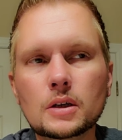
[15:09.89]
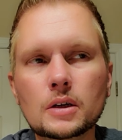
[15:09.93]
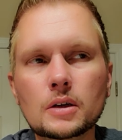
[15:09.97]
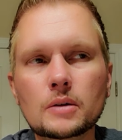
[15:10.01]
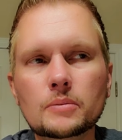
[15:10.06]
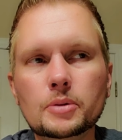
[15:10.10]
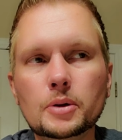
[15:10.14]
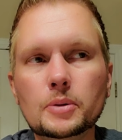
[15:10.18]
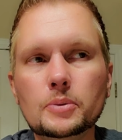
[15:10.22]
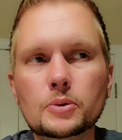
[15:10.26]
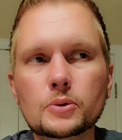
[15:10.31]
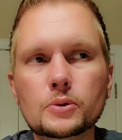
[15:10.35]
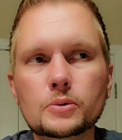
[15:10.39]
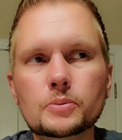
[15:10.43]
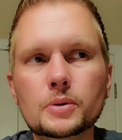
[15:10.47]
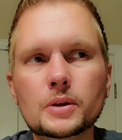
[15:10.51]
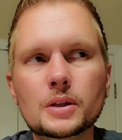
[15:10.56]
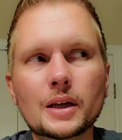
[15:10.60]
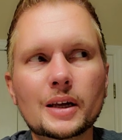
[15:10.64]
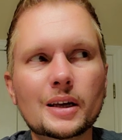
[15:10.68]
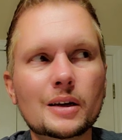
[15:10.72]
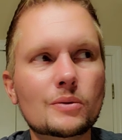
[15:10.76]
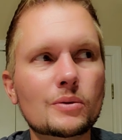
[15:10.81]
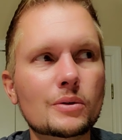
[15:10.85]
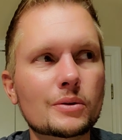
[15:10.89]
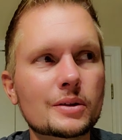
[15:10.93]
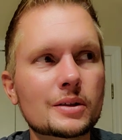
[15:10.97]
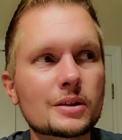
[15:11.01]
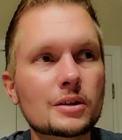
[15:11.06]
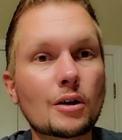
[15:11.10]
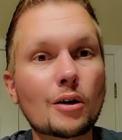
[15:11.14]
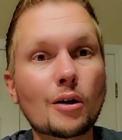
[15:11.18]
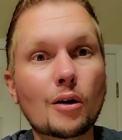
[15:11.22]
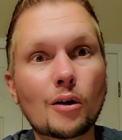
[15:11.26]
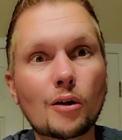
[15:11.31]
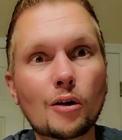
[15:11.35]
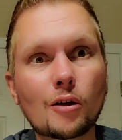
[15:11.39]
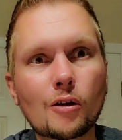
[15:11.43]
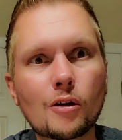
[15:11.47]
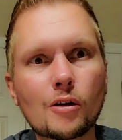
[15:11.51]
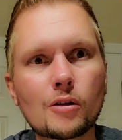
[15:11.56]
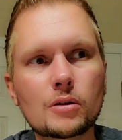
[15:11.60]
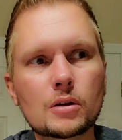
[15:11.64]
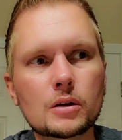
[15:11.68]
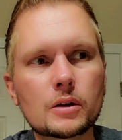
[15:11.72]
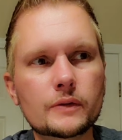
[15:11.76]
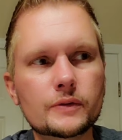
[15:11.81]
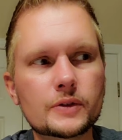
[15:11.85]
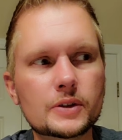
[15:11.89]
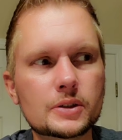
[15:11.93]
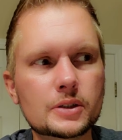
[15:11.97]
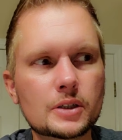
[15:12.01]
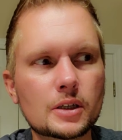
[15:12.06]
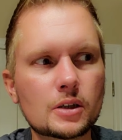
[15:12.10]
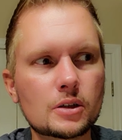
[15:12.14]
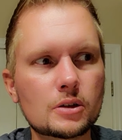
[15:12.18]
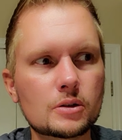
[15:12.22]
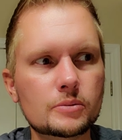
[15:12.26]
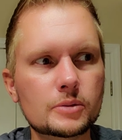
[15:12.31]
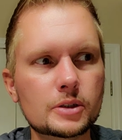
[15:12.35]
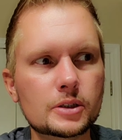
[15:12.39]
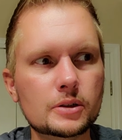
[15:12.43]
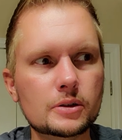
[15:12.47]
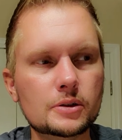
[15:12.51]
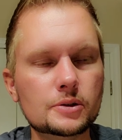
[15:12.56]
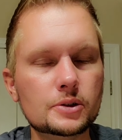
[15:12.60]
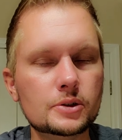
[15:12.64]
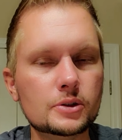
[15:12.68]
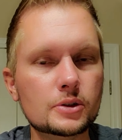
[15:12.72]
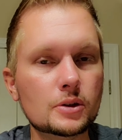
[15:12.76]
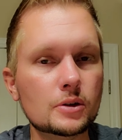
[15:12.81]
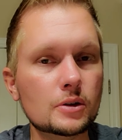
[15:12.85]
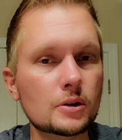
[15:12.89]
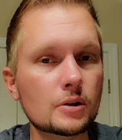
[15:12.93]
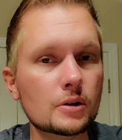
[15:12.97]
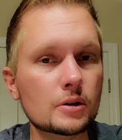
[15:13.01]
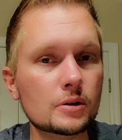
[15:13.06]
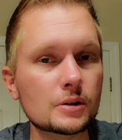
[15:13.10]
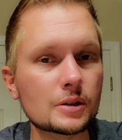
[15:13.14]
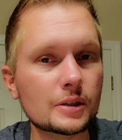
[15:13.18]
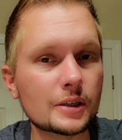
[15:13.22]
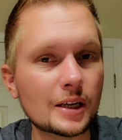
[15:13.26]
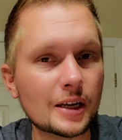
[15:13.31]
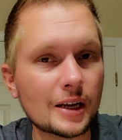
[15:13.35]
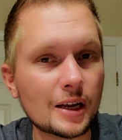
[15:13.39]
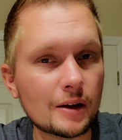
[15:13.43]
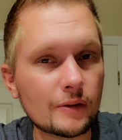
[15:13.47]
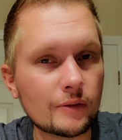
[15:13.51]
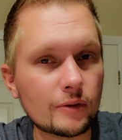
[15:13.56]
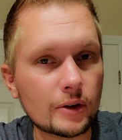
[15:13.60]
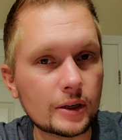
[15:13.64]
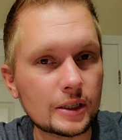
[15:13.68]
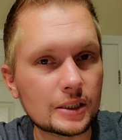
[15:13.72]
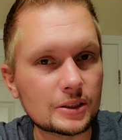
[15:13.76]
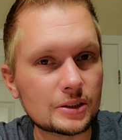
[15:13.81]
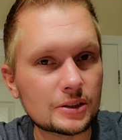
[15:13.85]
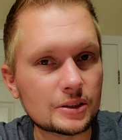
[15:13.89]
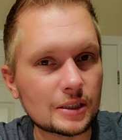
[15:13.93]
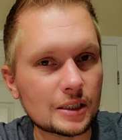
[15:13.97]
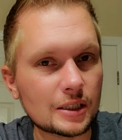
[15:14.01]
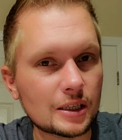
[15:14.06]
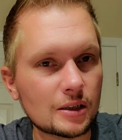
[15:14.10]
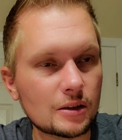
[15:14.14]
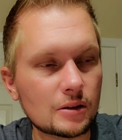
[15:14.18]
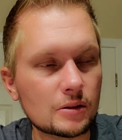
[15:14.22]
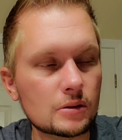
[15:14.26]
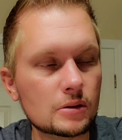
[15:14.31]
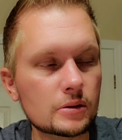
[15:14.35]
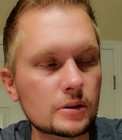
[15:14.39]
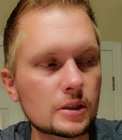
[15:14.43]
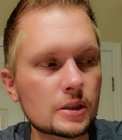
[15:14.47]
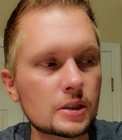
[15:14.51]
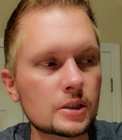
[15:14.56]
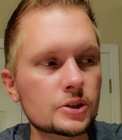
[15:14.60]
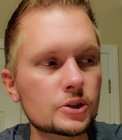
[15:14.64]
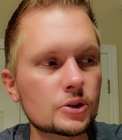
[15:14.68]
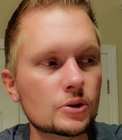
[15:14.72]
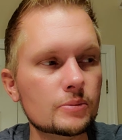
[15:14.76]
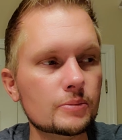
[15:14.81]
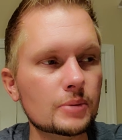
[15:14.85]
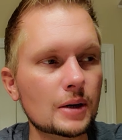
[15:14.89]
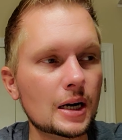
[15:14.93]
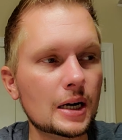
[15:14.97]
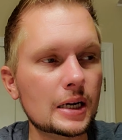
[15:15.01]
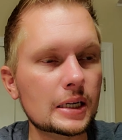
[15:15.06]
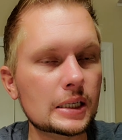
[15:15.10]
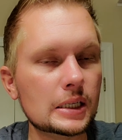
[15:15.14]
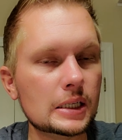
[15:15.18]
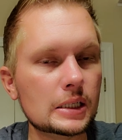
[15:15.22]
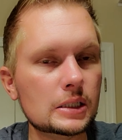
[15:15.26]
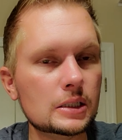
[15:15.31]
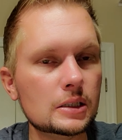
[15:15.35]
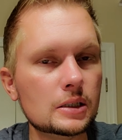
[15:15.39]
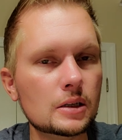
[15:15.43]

People would be like, well, then all of the telomeres on every cell in your body